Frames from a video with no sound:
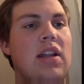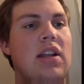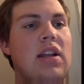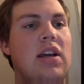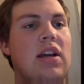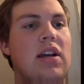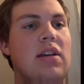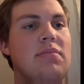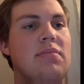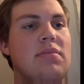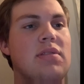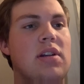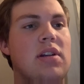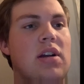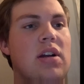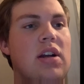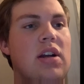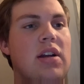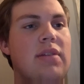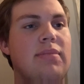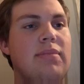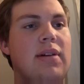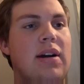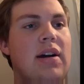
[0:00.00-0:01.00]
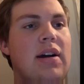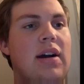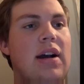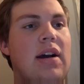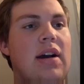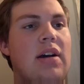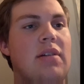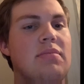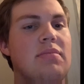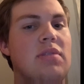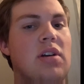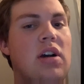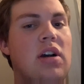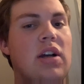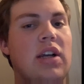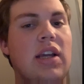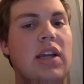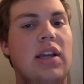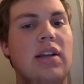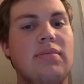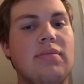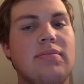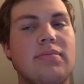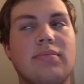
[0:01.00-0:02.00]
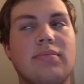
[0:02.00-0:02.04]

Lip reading: I'm sorry about how I'm talking